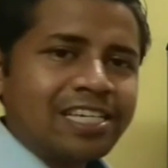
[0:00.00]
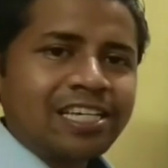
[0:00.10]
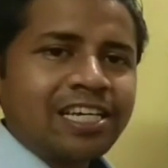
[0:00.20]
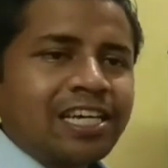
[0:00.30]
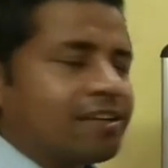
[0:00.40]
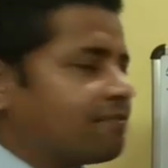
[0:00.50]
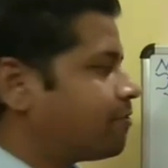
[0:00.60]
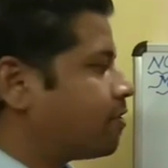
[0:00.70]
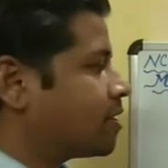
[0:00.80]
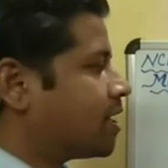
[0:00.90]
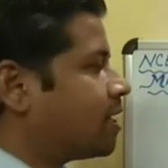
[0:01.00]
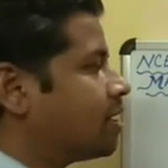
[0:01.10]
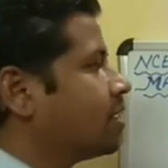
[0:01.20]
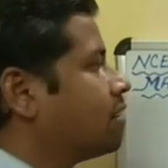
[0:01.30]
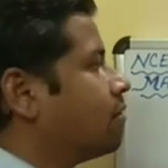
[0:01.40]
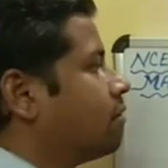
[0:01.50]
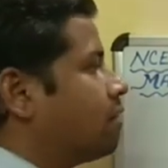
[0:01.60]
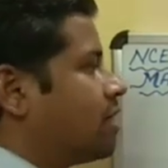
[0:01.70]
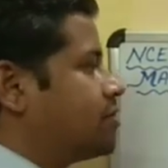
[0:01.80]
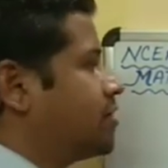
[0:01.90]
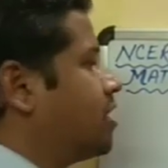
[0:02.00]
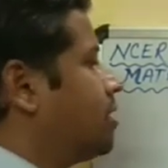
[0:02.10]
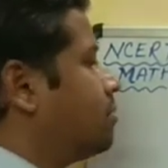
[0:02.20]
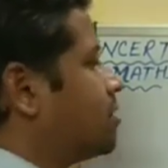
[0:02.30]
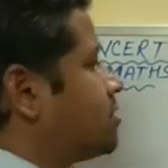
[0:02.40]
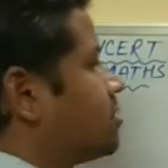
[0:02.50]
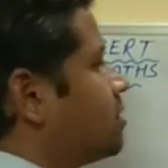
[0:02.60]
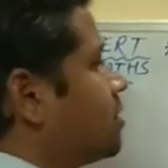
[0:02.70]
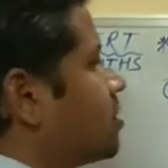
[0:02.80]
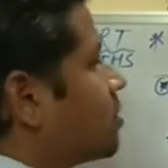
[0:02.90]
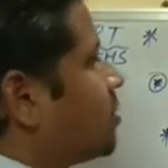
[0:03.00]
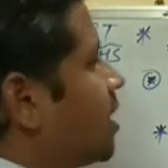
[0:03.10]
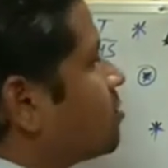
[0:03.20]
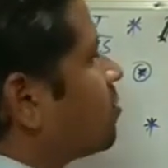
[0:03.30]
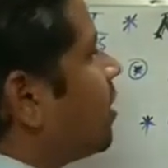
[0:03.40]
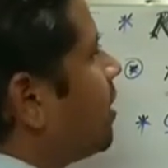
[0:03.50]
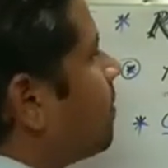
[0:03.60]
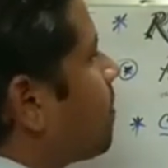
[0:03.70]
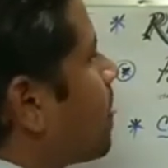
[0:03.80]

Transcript: a for the rational numbers. So that's why